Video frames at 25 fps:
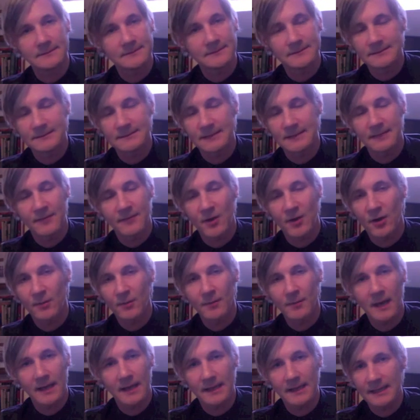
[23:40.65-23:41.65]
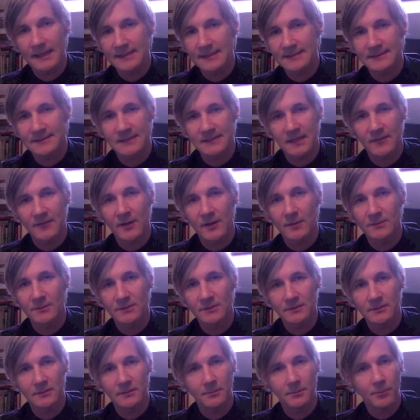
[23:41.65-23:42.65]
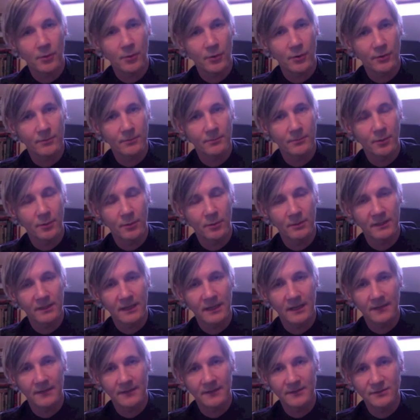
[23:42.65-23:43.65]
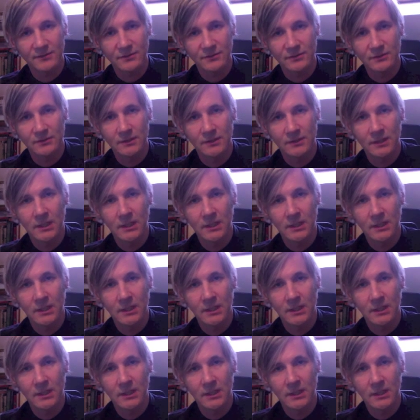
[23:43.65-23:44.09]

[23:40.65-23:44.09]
self-harm, adolescent self-harm, is an important public health issue.